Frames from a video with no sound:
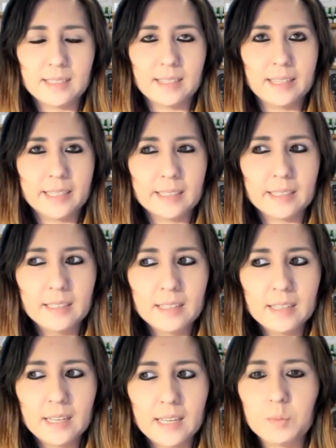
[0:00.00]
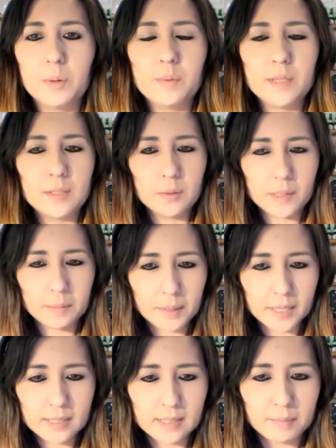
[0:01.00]
and said, like, is what we do in
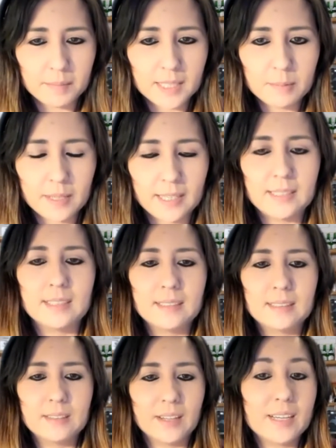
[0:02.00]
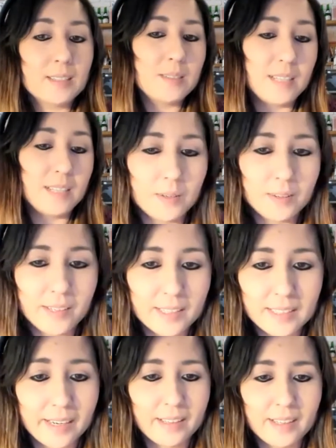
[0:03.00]
person best practice. So that's one of the
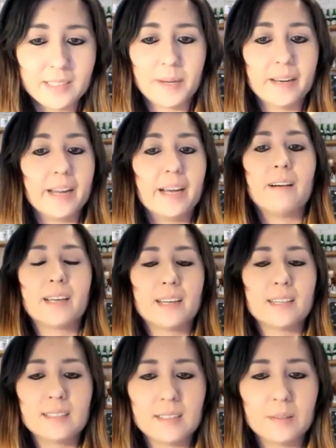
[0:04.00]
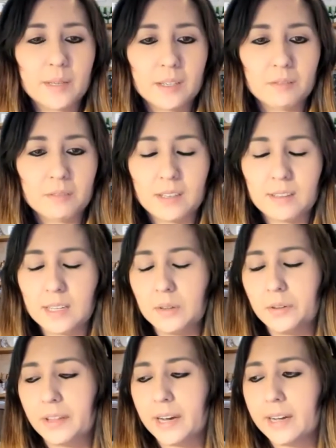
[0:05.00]
exciting things about now, I guess, is that we can rethink
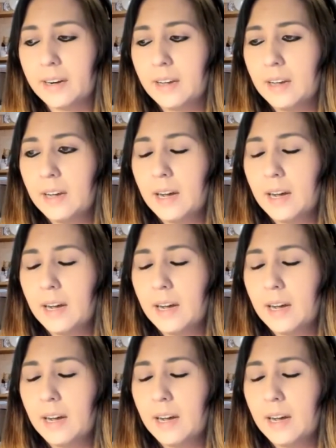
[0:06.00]
all that.